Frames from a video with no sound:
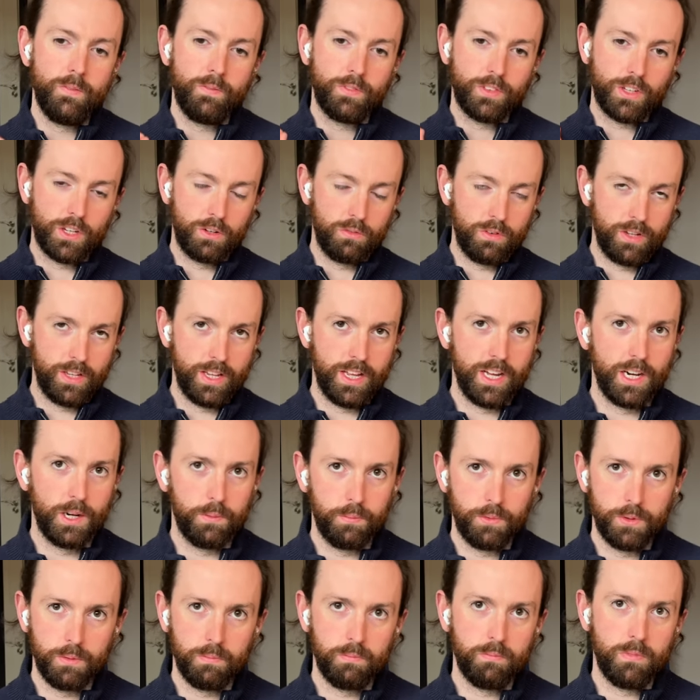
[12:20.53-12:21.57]
can really help
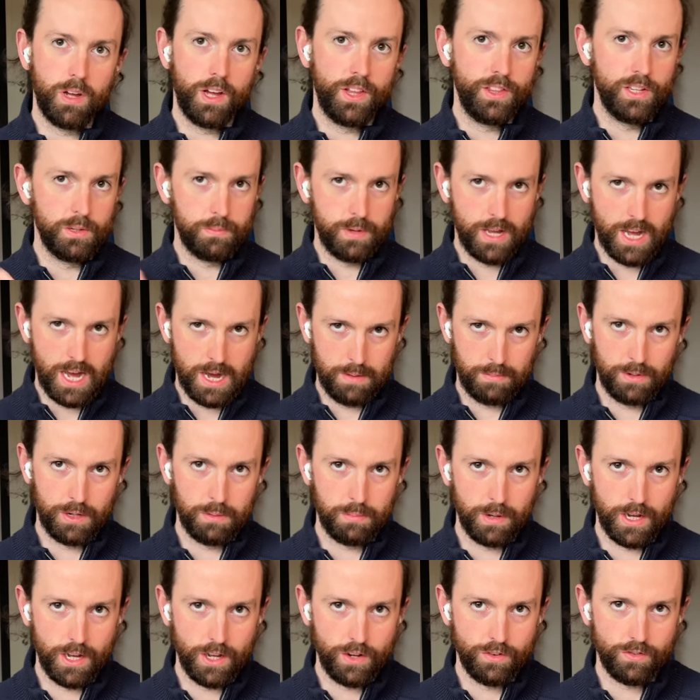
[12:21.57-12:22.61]
them and they'll be happy to
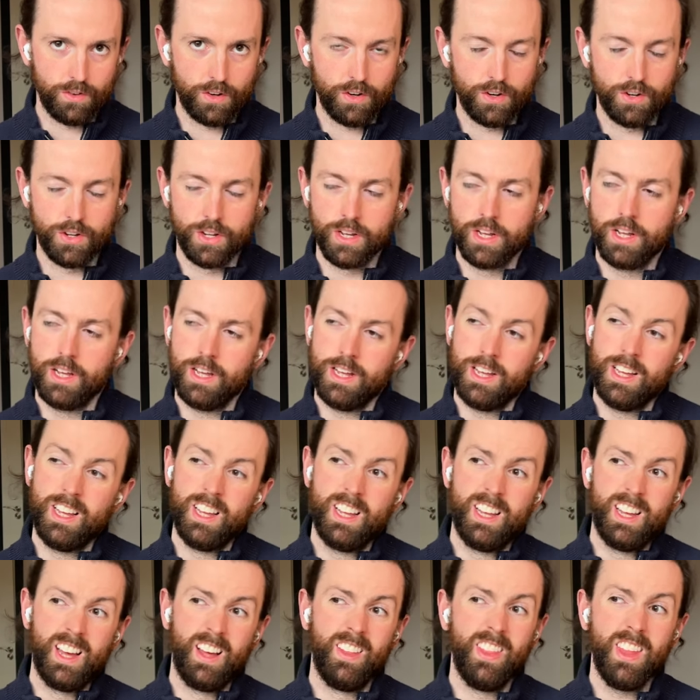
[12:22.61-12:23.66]
pay you for it.
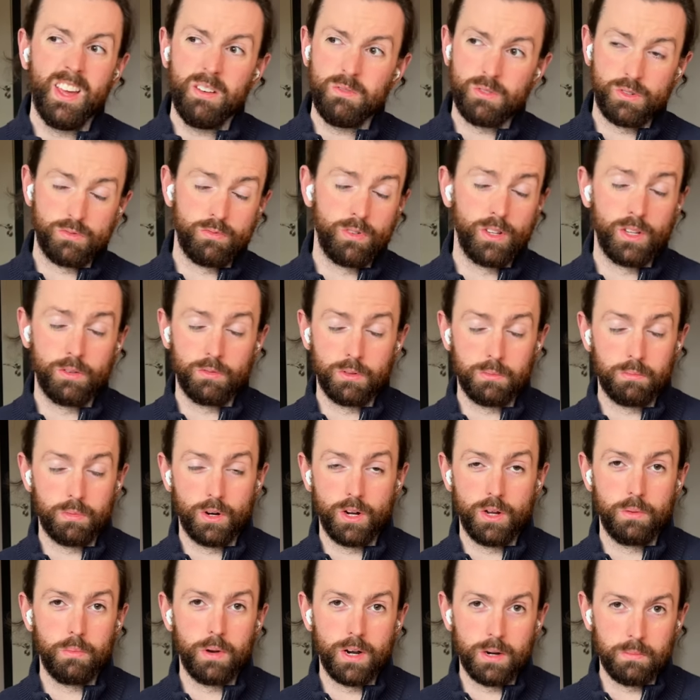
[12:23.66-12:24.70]
And that was really what
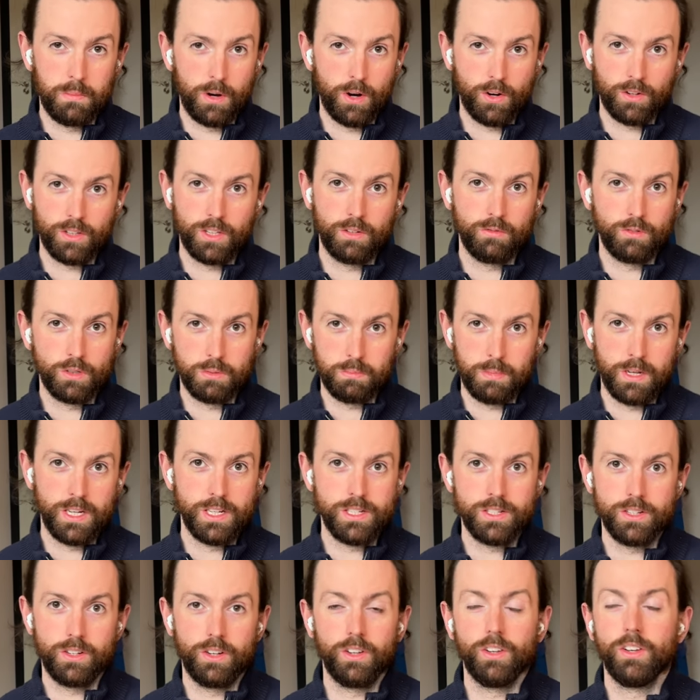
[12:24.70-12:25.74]
Brown Bear Marketing was
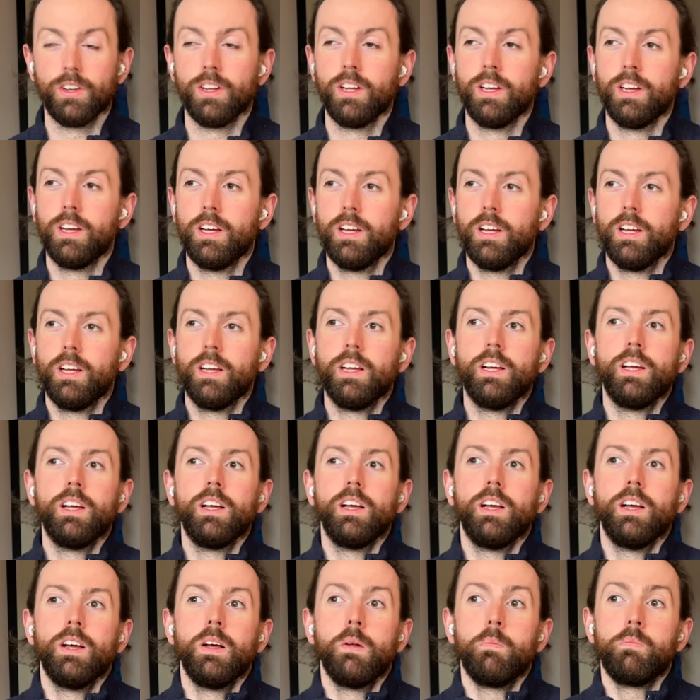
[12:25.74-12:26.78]
based on.
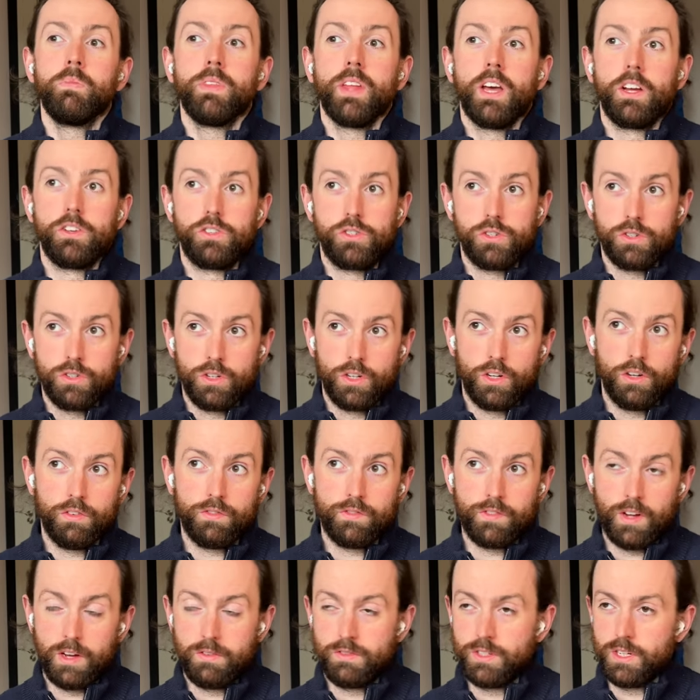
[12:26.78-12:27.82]
And sure
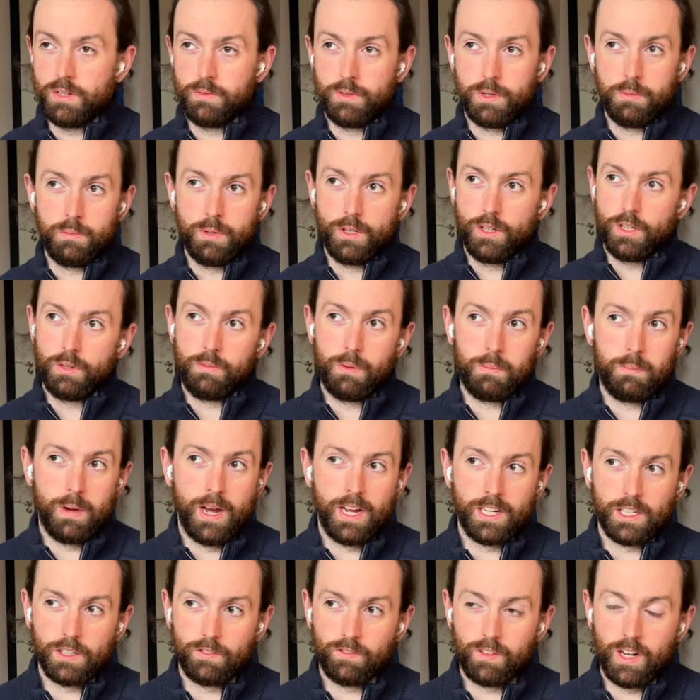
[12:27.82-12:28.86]
enough, I was able to build up a
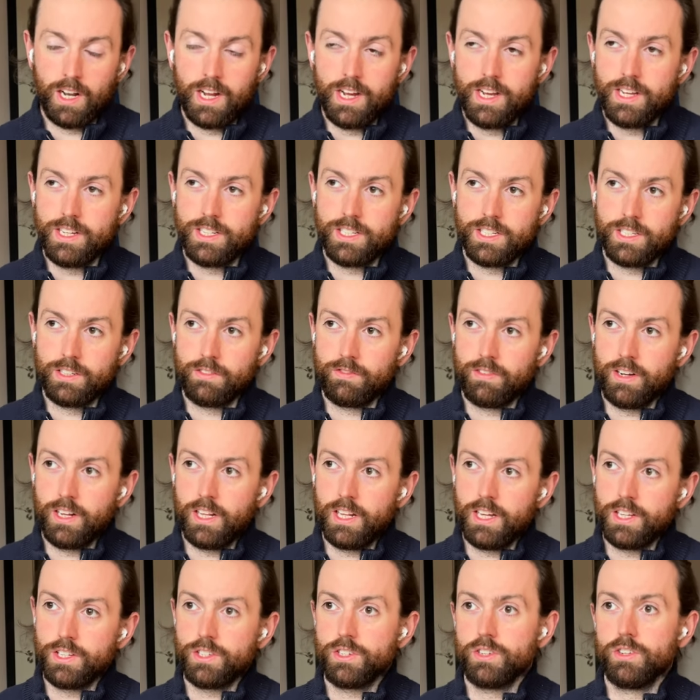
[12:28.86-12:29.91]
bank of clients as a
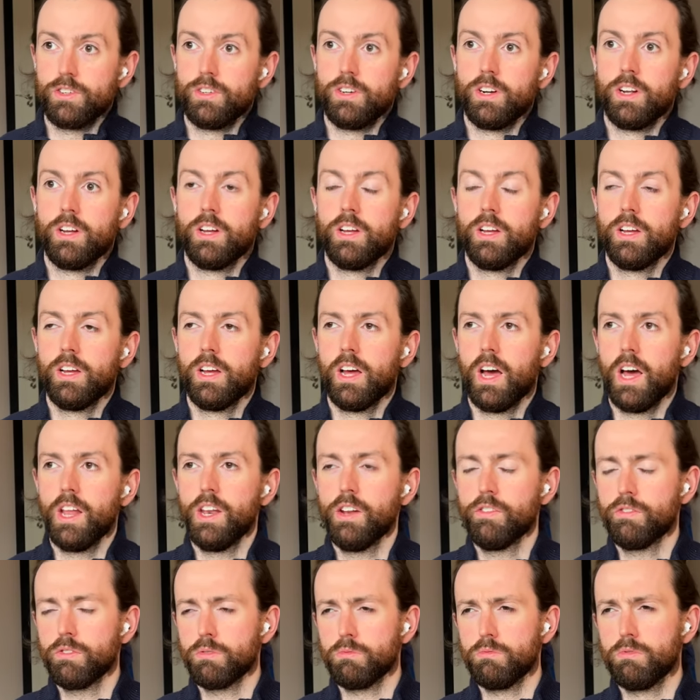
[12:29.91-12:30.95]
freelancer. I
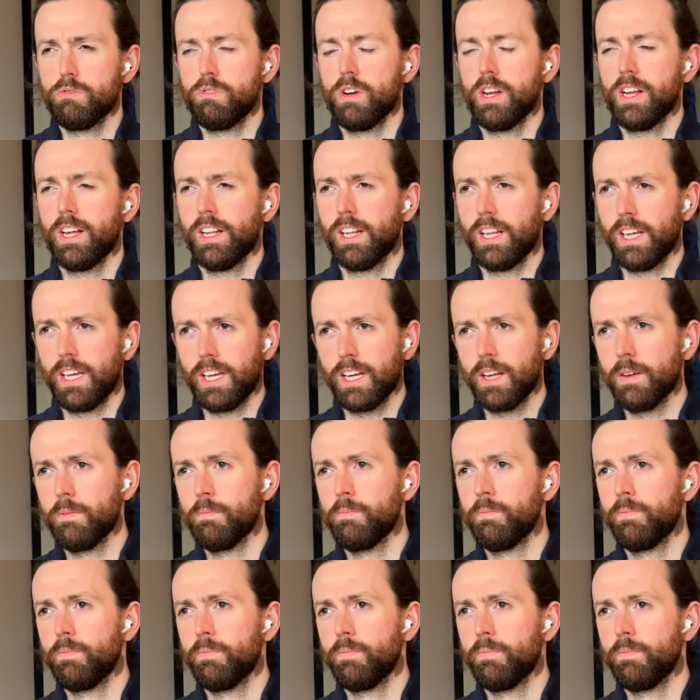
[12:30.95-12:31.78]
never really,